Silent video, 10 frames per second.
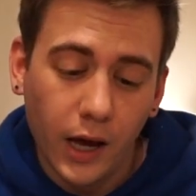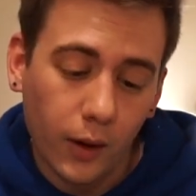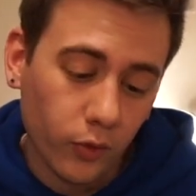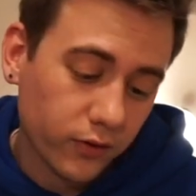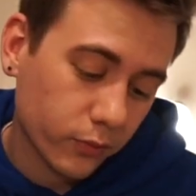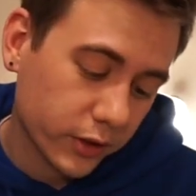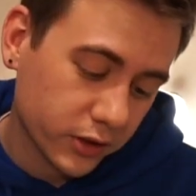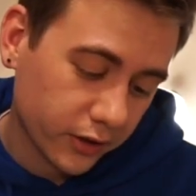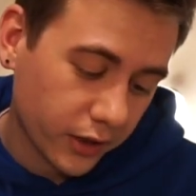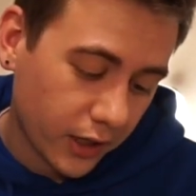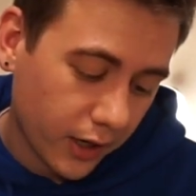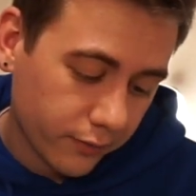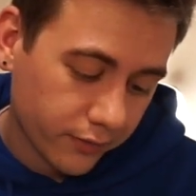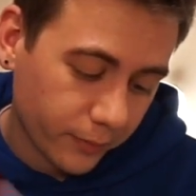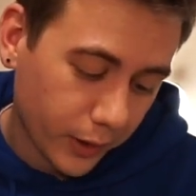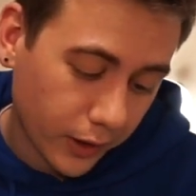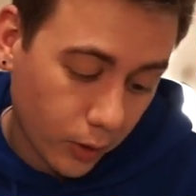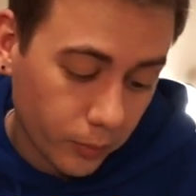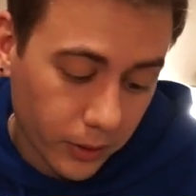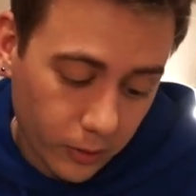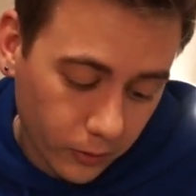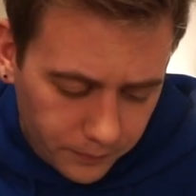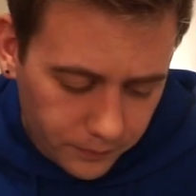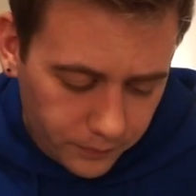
I was originally going to have it spell out Bill,